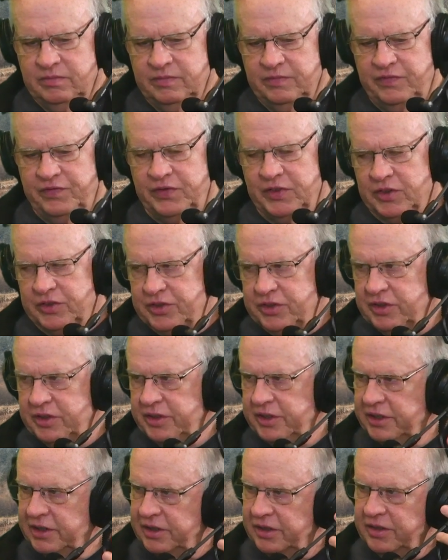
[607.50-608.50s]

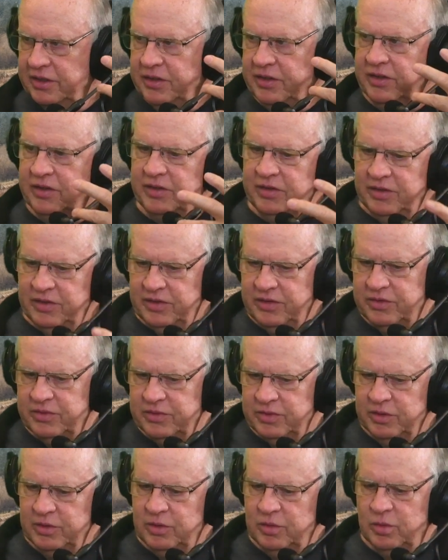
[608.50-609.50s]
filtered it
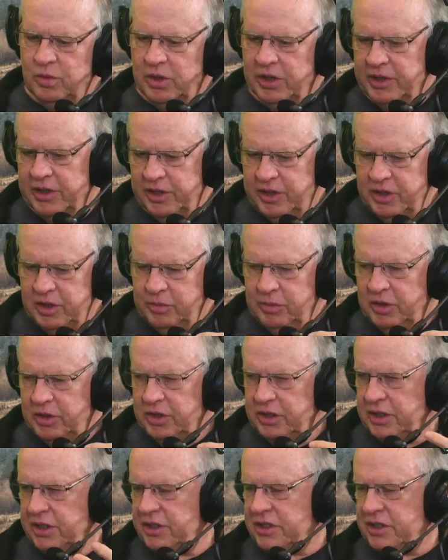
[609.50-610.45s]
through what a community